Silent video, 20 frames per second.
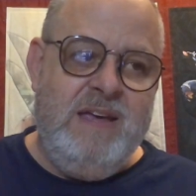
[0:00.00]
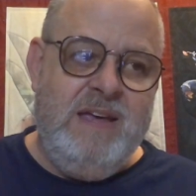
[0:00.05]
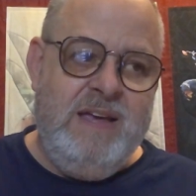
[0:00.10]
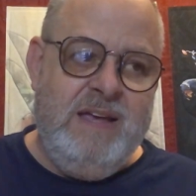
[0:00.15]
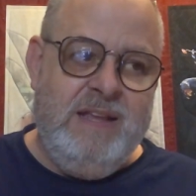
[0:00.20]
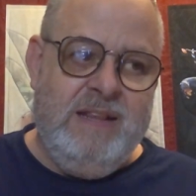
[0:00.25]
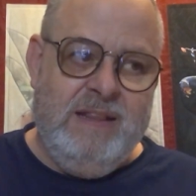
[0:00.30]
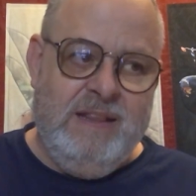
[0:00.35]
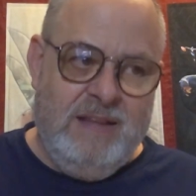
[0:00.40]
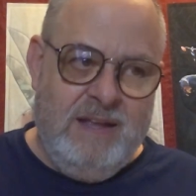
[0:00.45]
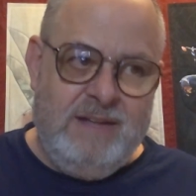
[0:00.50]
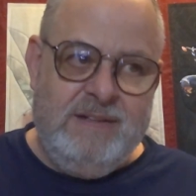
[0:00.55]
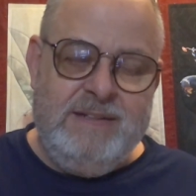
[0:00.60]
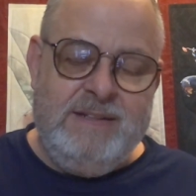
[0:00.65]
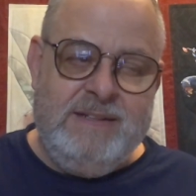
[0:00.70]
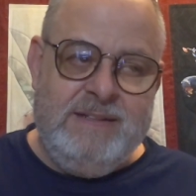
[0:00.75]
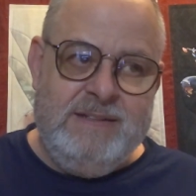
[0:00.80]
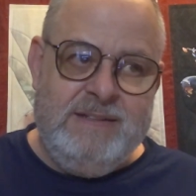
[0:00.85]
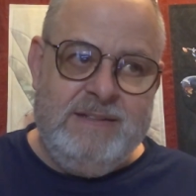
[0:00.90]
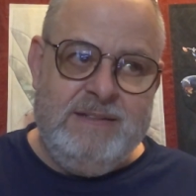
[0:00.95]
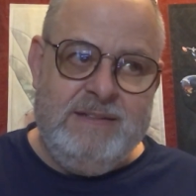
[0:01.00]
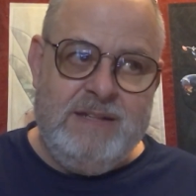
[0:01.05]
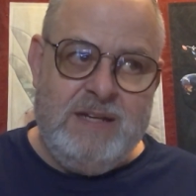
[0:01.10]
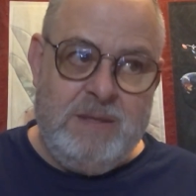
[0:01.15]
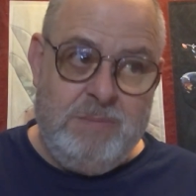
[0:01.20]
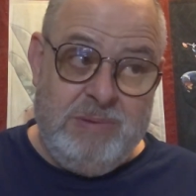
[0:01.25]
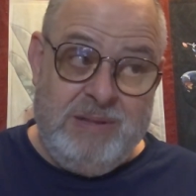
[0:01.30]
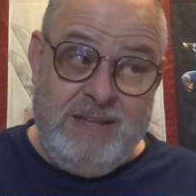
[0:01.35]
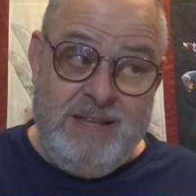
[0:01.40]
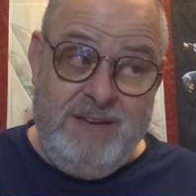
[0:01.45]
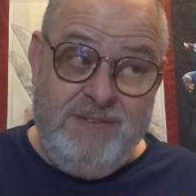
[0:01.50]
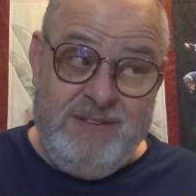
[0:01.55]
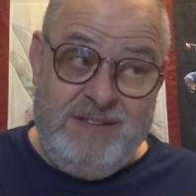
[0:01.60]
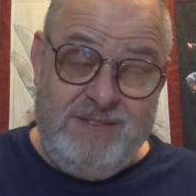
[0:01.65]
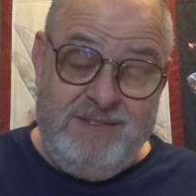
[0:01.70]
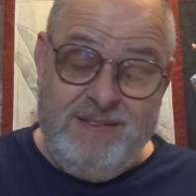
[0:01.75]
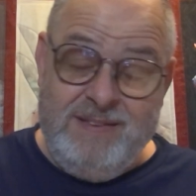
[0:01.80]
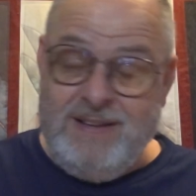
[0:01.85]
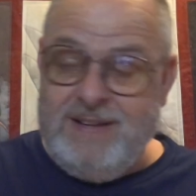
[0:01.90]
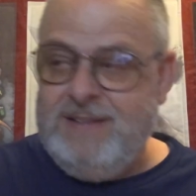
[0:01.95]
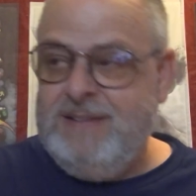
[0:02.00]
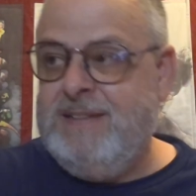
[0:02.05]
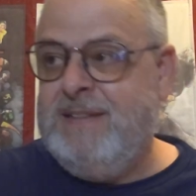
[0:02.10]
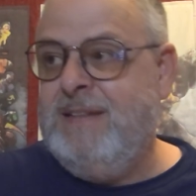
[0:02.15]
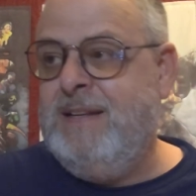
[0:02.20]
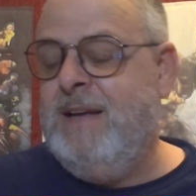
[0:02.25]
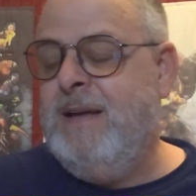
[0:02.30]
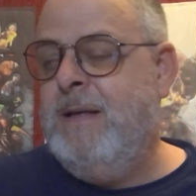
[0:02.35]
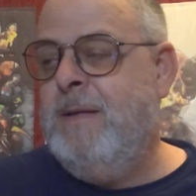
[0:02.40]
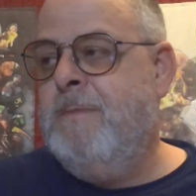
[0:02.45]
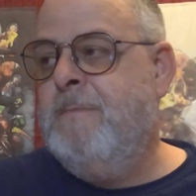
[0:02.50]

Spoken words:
in London. I believe it's in London.